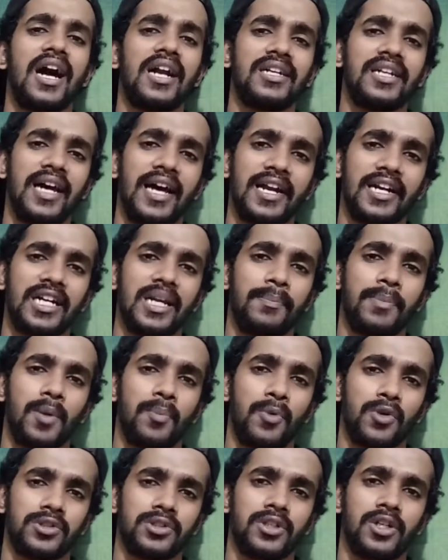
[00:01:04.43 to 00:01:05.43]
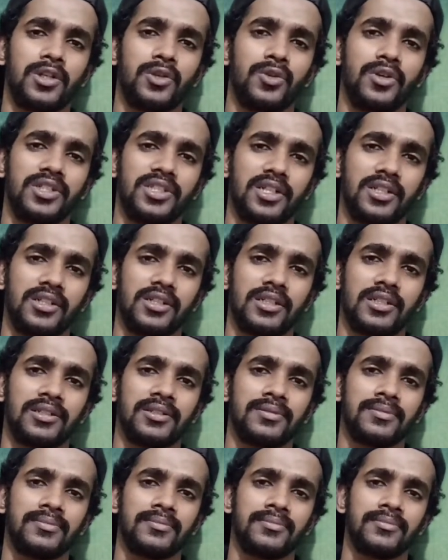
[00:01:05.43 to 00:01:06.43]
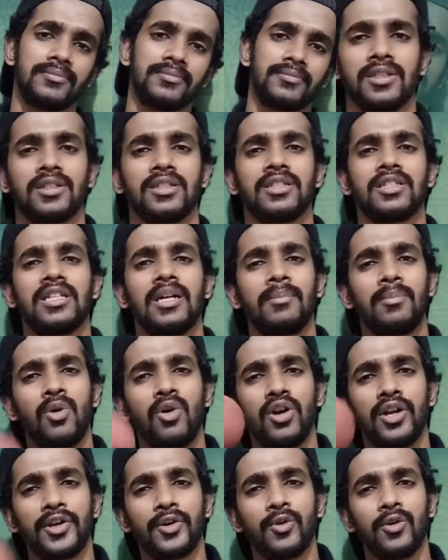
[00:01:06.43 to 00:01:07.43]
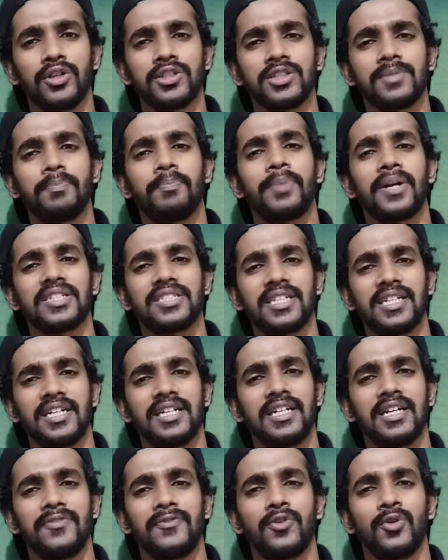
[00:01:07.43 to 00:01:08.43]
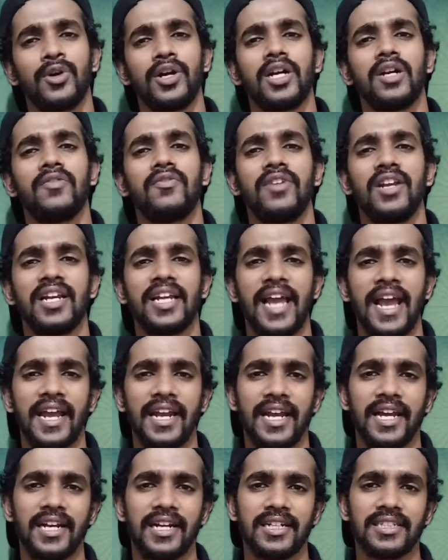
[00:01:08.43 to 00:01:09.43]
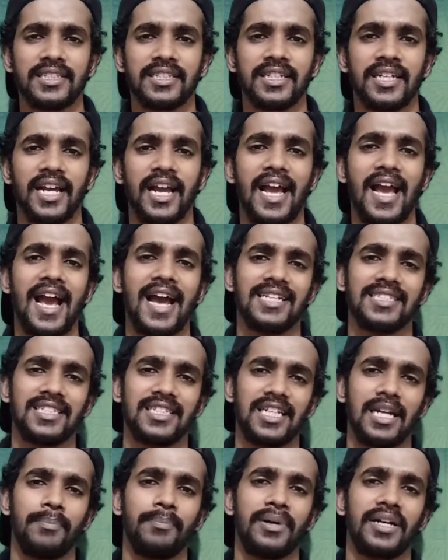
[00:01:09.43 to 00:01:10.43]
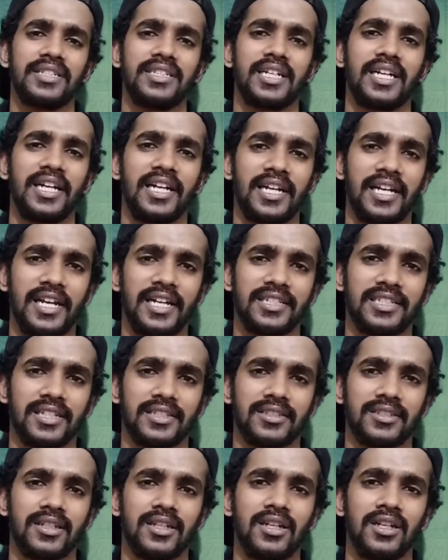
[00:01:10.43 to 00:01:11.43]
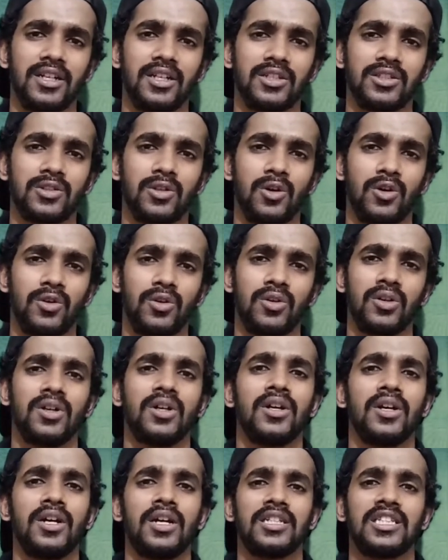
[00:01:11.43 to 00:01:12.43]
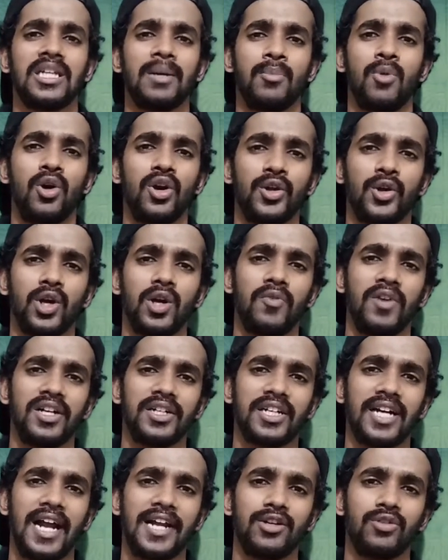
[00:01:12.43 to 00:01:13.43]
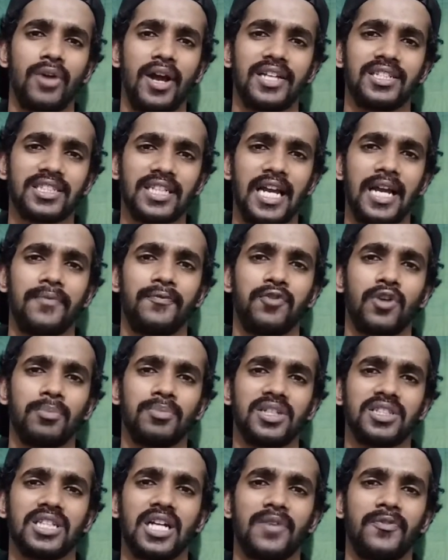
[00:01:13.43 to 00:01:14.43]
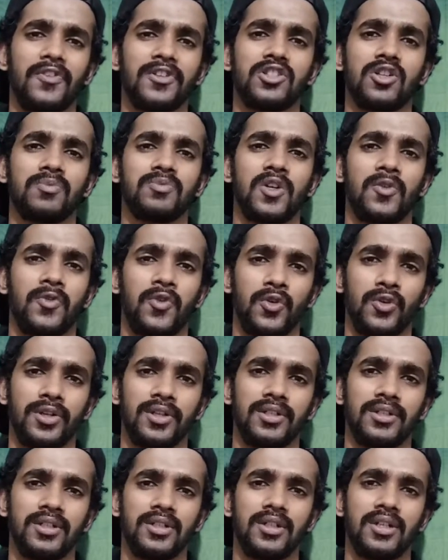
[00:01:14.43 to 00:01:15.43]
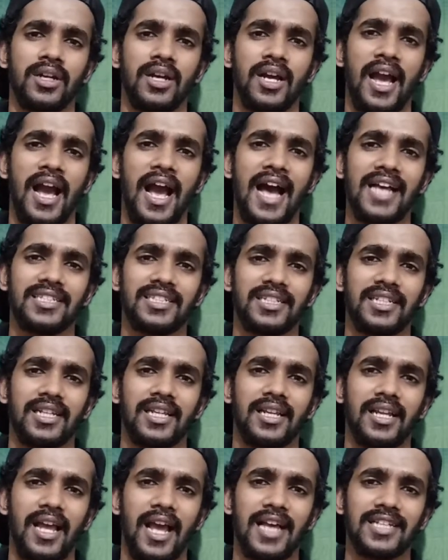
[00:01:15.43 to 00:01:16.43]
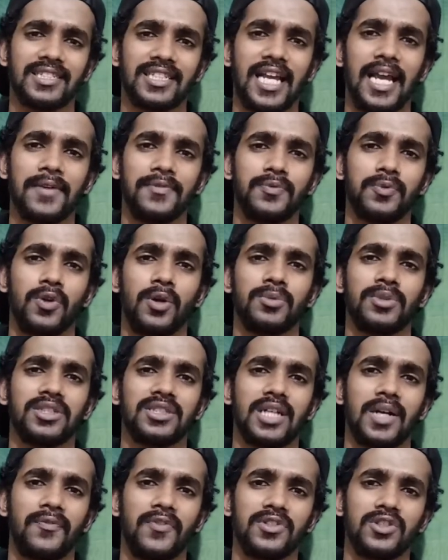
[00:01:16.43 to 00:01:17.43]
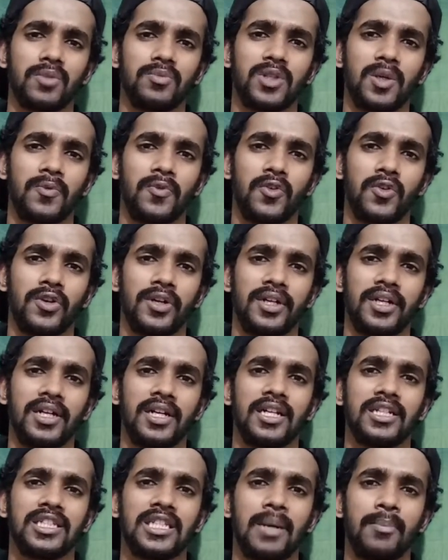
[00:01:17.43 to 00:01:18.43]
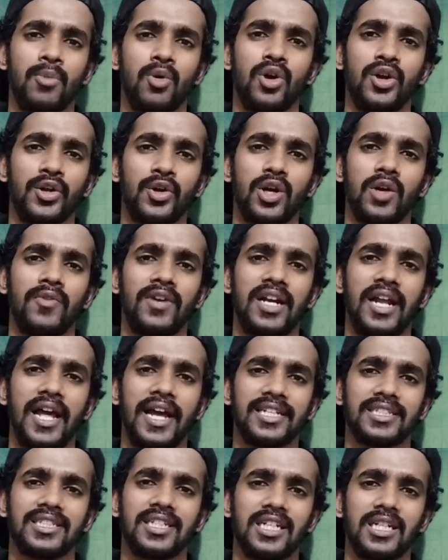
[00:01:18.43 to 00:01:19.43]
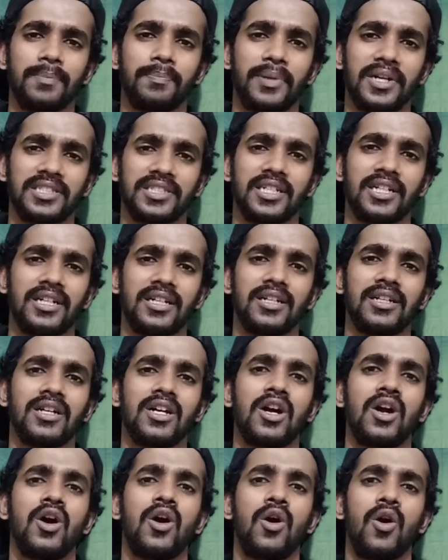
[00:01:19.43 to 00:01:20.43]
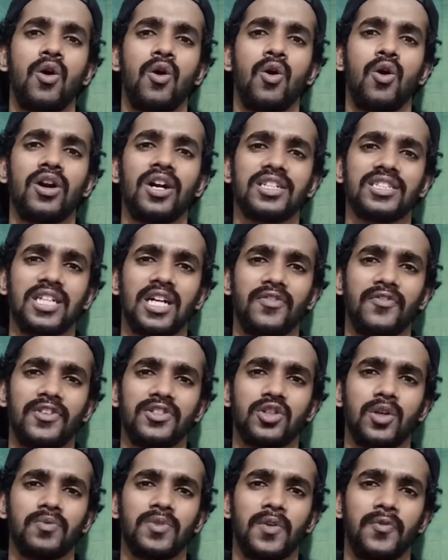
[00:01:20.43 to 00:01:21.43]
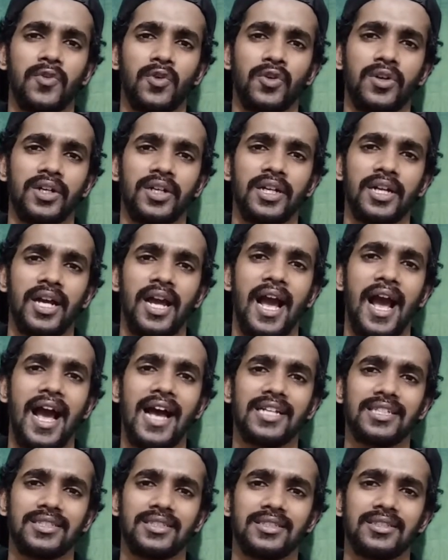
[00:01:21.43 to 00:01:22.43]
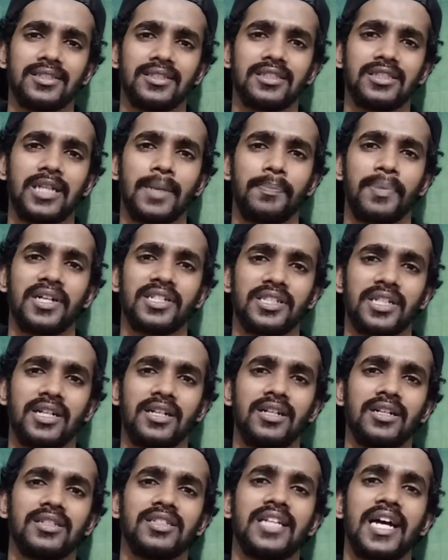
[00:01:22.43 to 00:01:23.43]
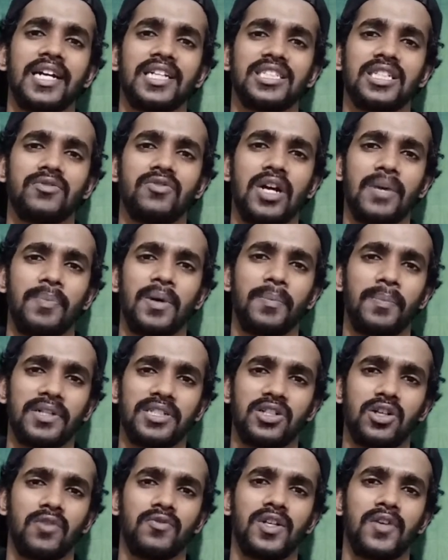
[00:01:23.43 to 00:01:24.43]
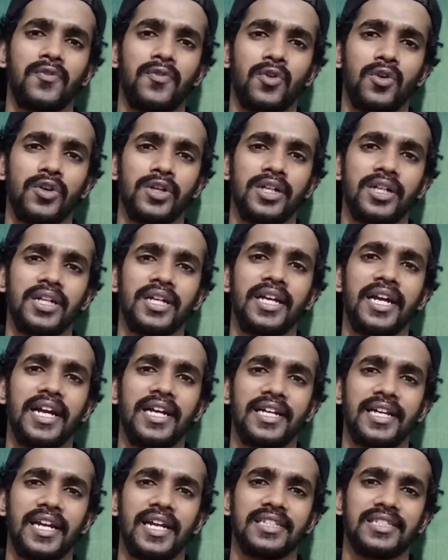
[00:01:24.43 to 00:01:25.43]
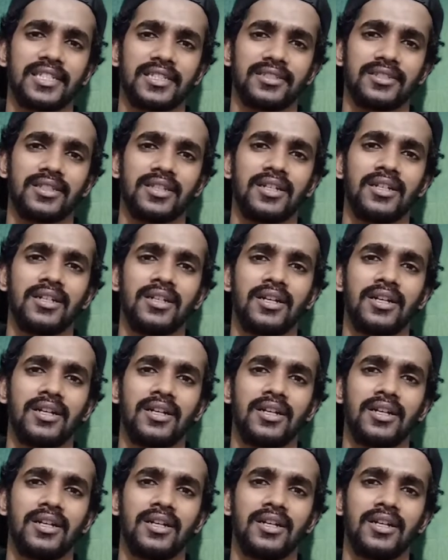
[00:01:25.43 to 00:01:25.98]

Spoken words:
are directly proportional to each other. The molecules present in the fluid will gain energy as the temperature increases. So, the molecule will try to escape from the surface of the fluid. As it escapes from the surface of the fluid, the molecule will exert pressure on the surface of the fluid as the pressure, that is the vapor pressure of the fluid, increases